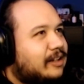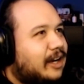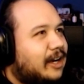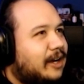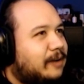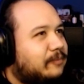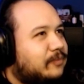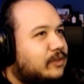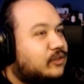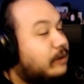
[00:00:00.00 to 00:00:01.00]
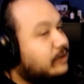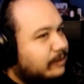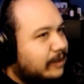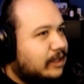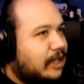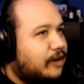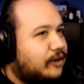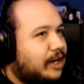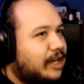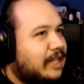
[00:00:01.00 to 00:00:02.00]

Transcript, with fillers: Um, so I was thinking about the lottery,